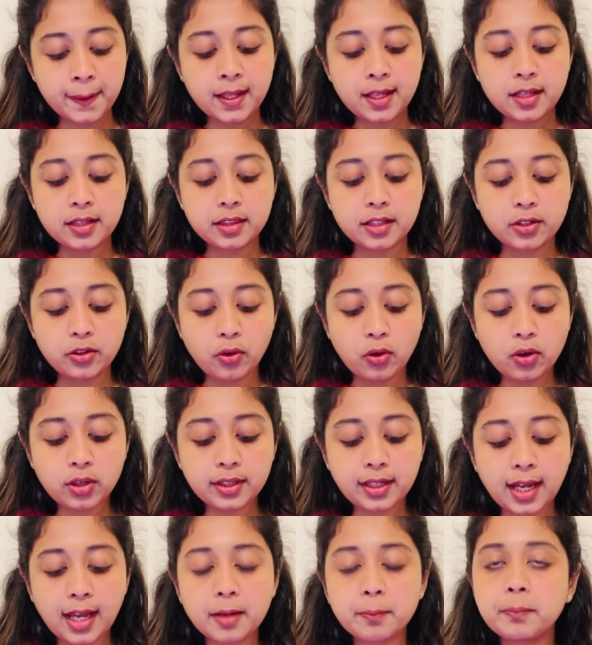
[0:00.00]
The note
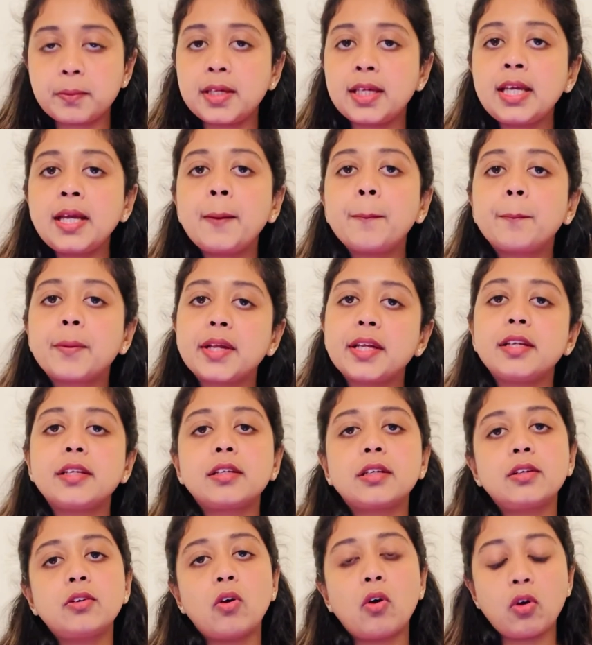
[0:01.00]
can be
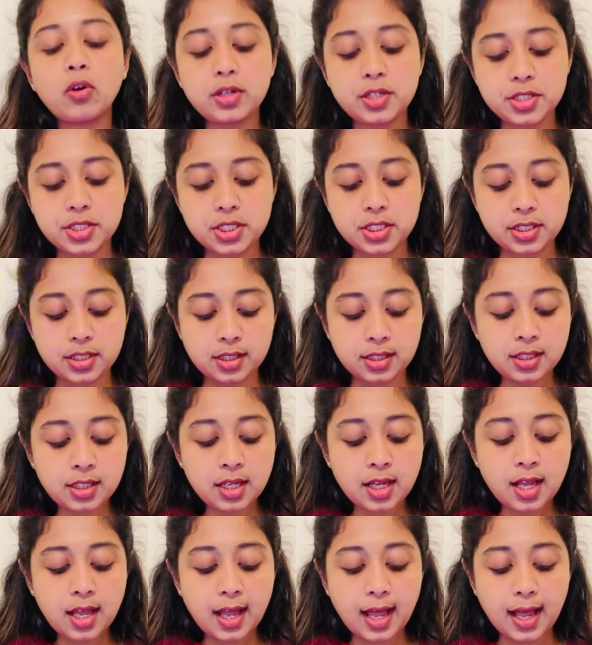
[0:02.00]
printed or digital,
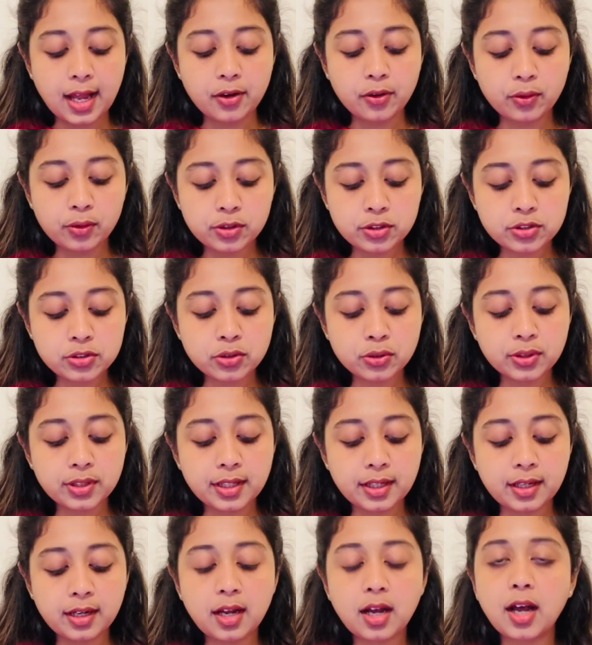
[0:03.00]
and also there
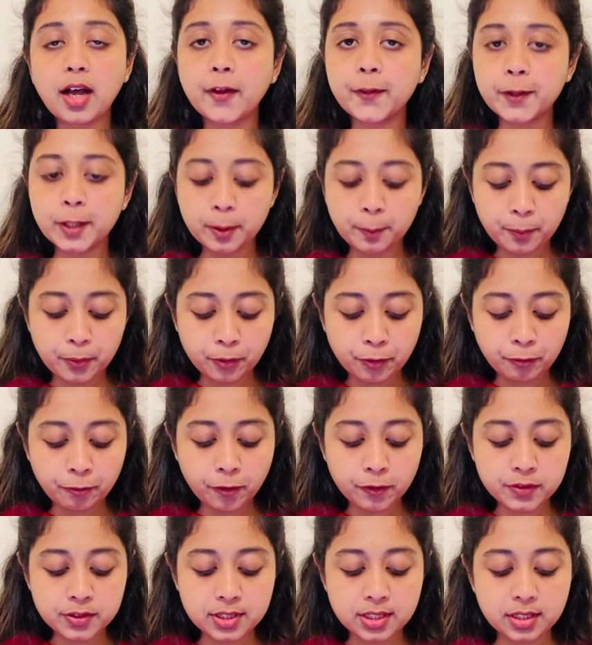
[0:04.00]
are other proof of
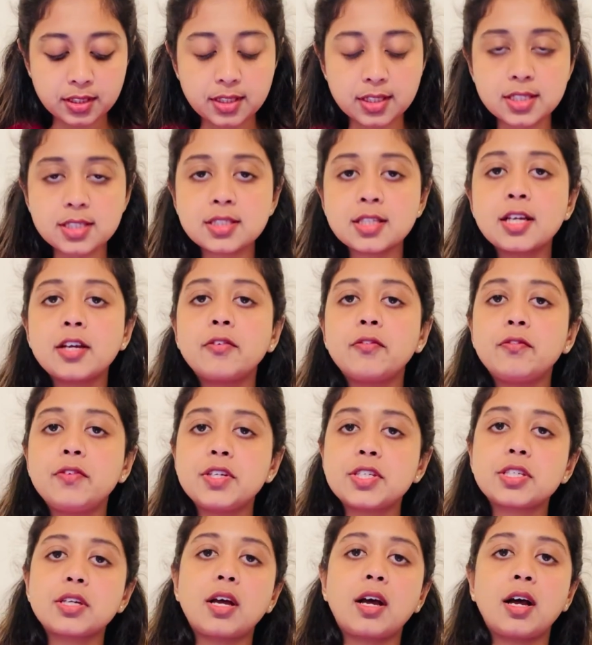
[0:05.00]
sickness which
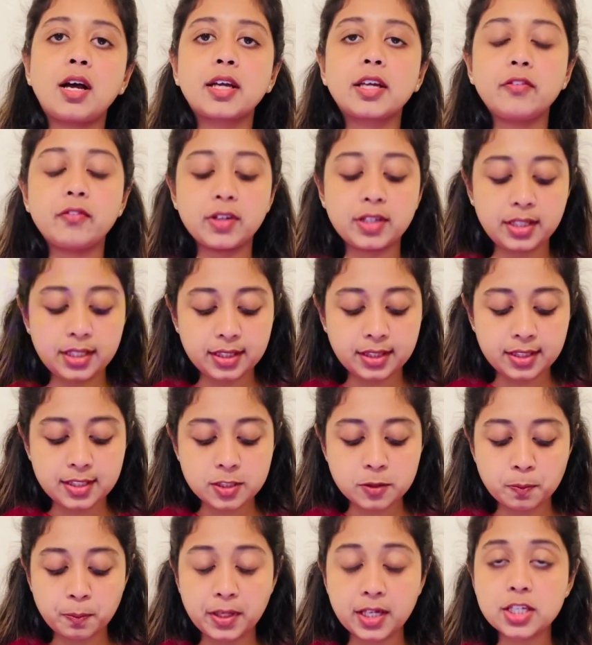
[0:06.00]
are given in this
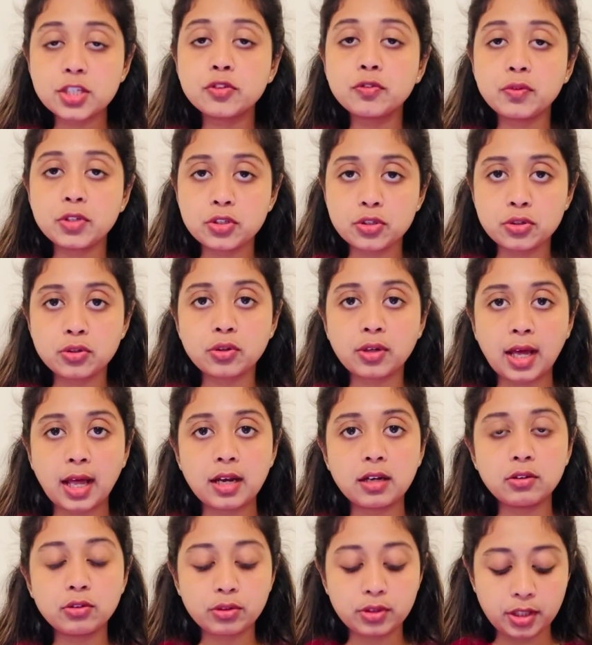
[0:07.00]
page which you can
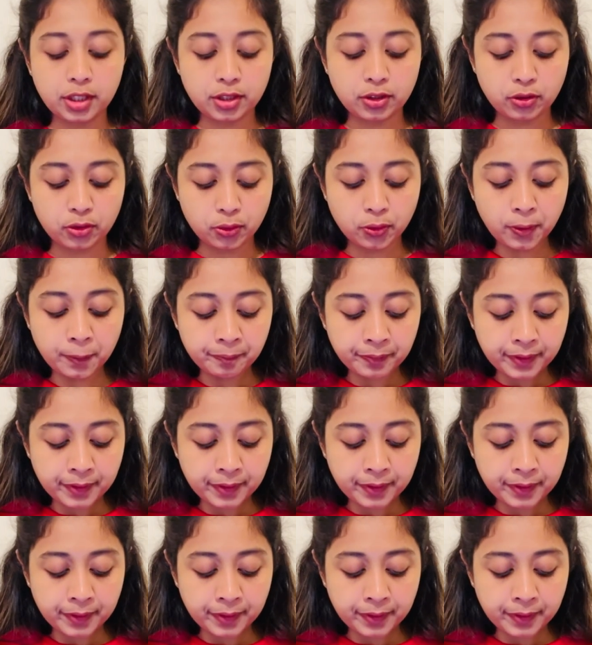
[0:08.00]
look into.